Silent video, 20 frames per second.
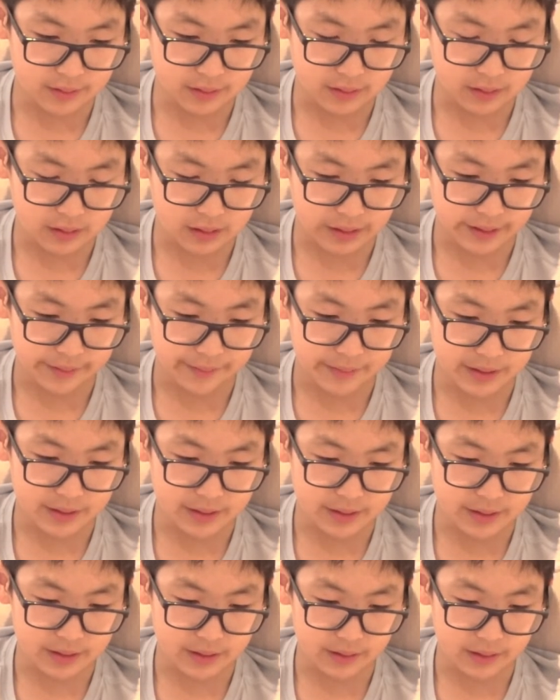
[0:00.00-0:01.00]
the enemies
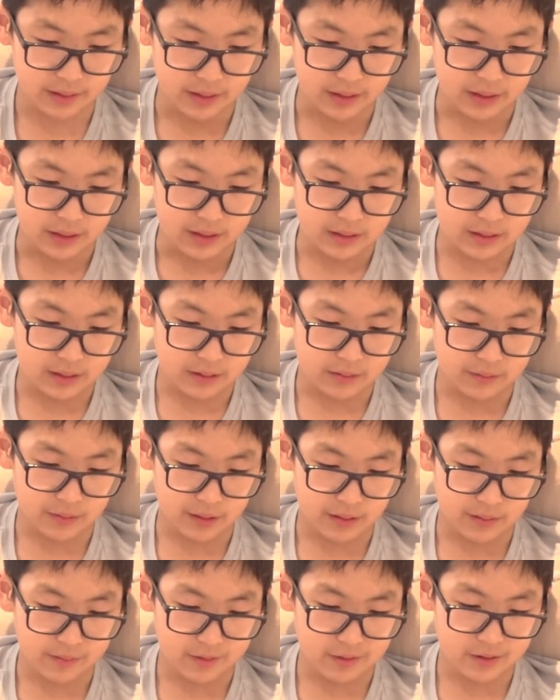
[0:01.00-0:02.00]
of Israel. So the
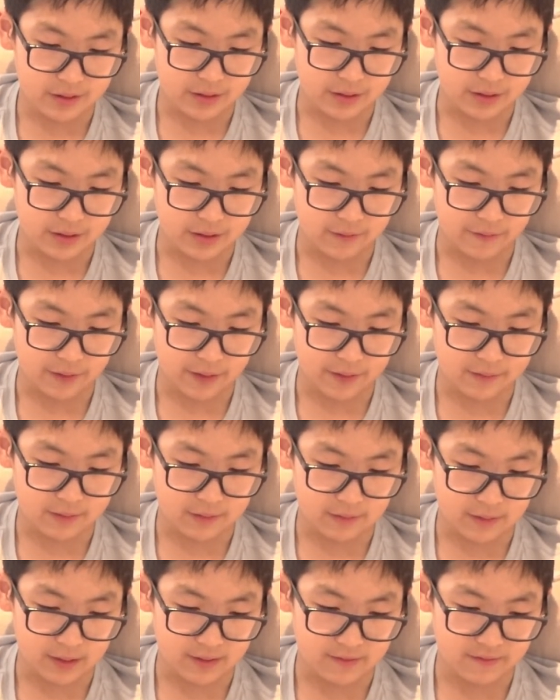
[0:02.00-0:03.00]
realm of Jehoshaphat was
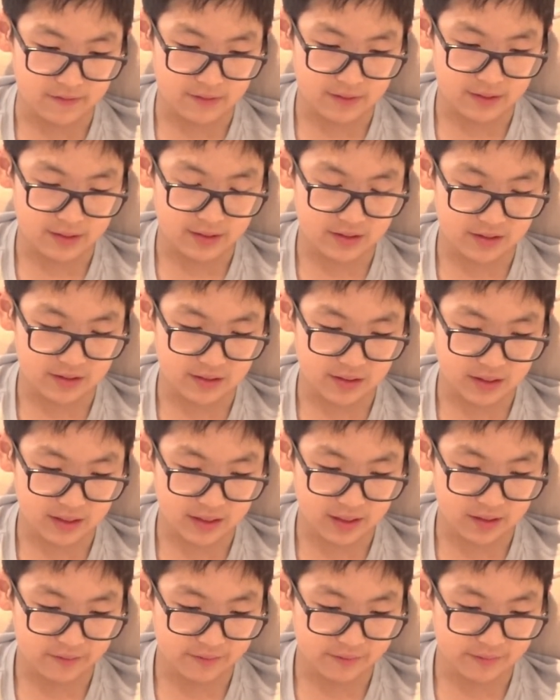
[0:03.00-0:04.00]
quiet, for his God
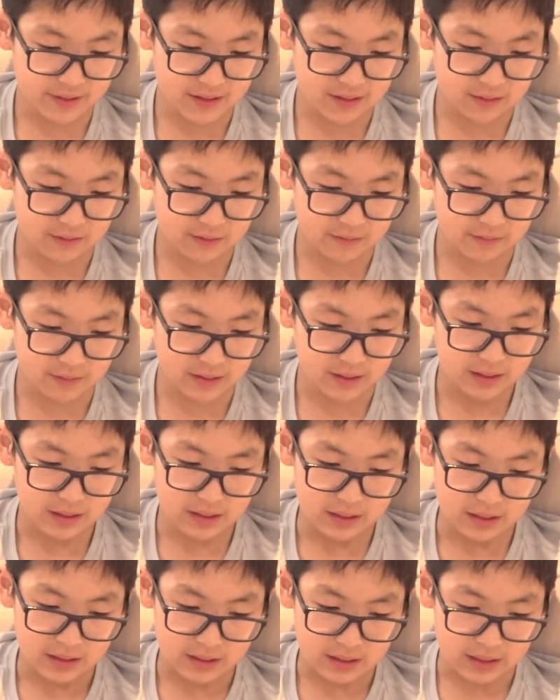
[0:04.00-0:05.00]
gave him rest over
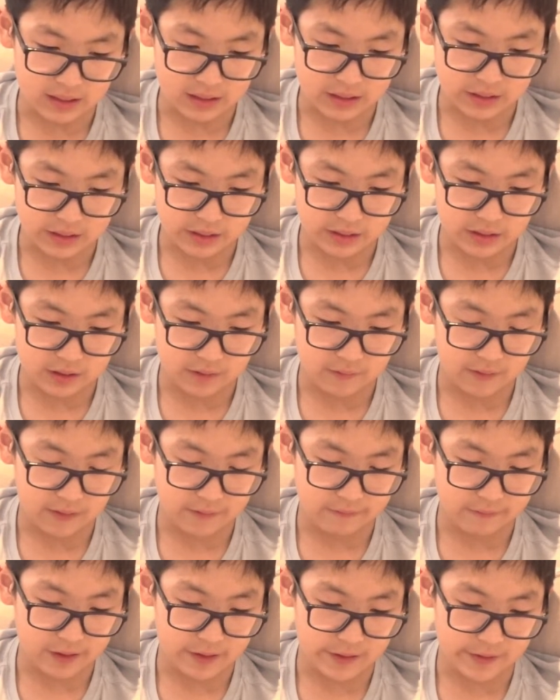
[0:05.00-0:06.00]
the last generation
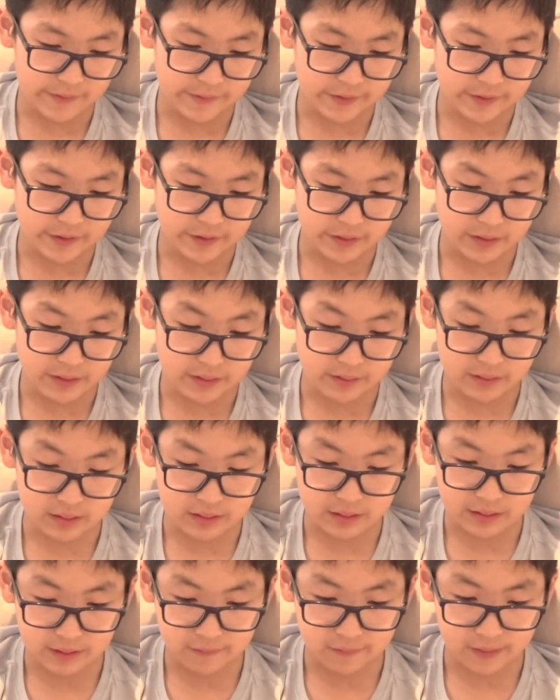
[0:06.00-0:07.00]
found reigned over Judah. He was
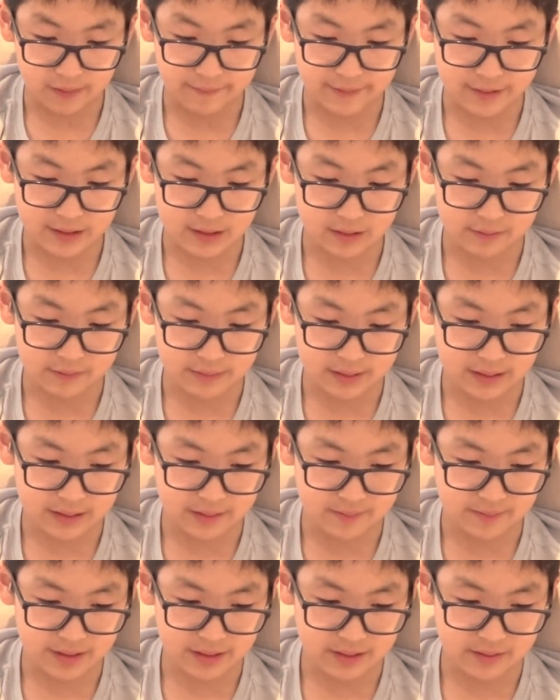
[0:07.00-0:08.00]
35 years old when he
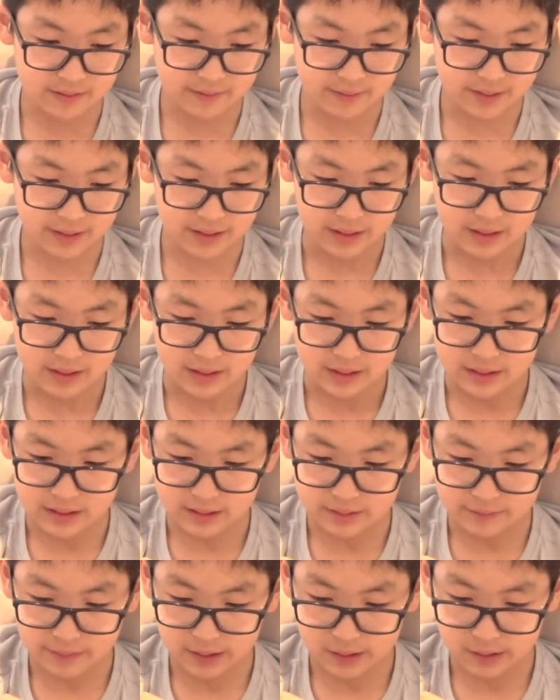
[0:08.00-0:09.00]
began to reign, and
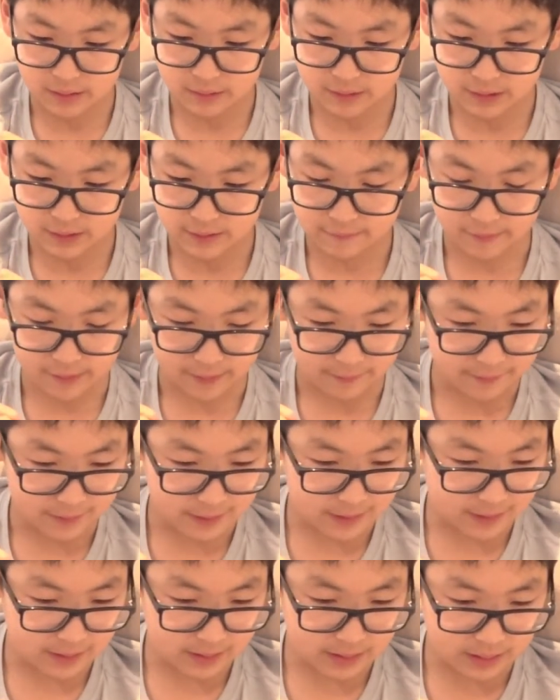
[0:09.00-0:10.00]
he reigned 25
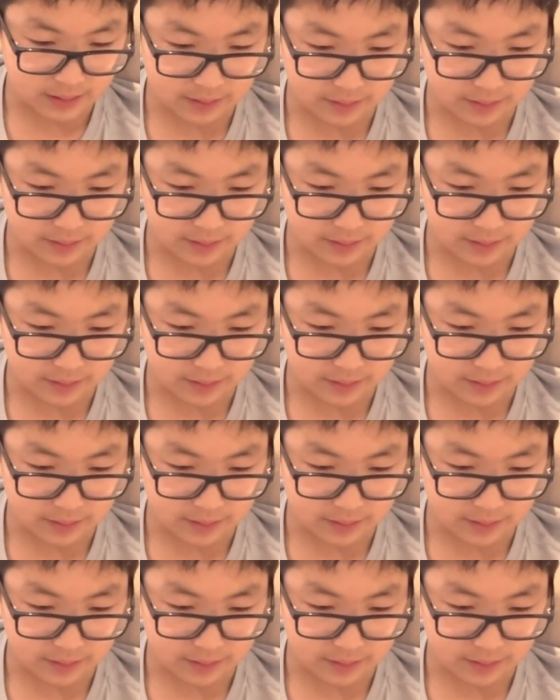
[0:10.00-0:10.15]
years in